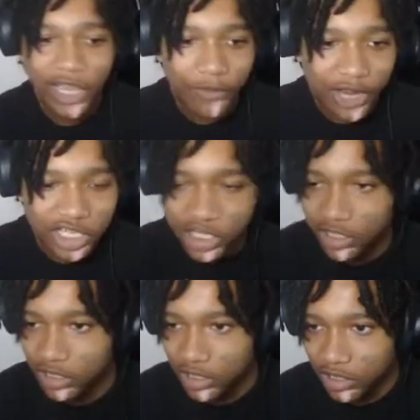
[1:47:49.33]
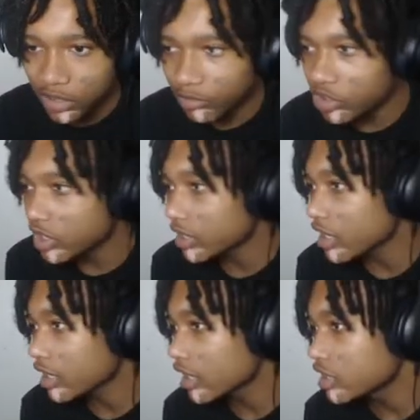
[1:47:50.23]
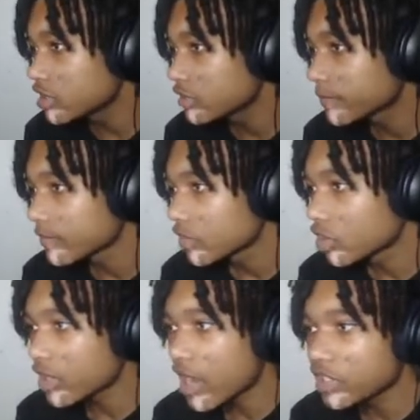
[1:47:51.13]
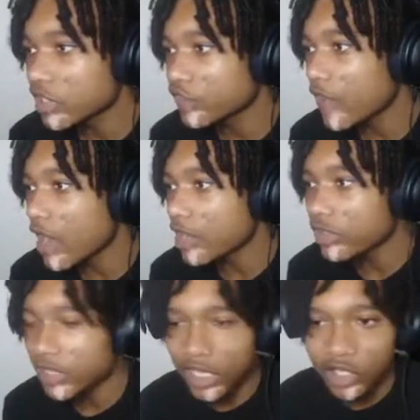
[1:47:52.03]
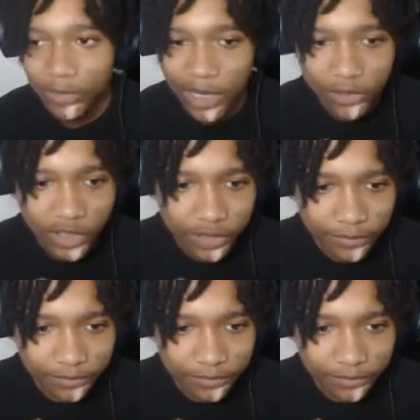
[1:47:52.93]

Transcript: that, Reggie. Appreciate that, Gangy. Your content is fire. Thank you, my boy.